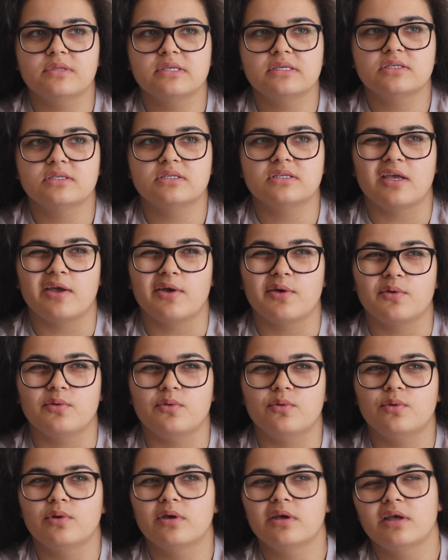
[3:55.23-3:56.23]

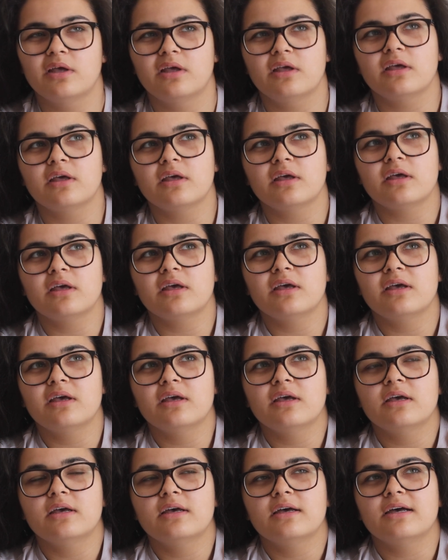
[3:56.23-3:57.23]
So
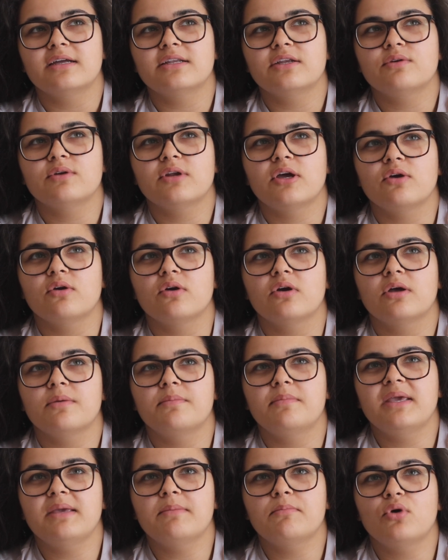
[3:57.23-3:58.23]
I don't know.
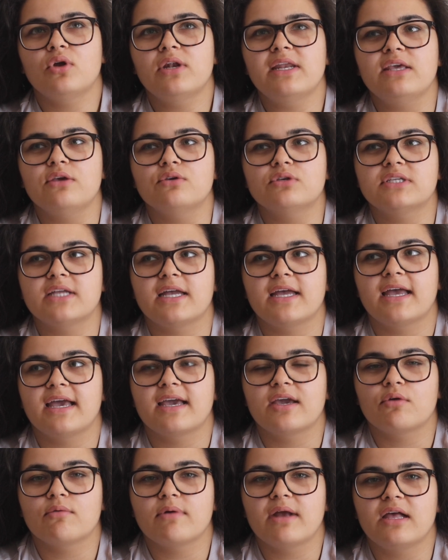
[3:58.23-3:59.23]
Me and Molly used to
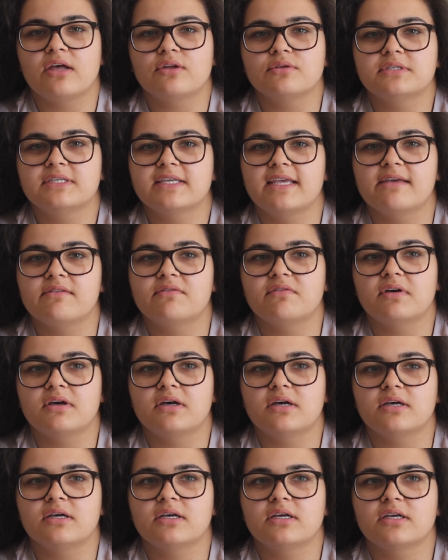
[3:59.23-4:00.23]
hang around together,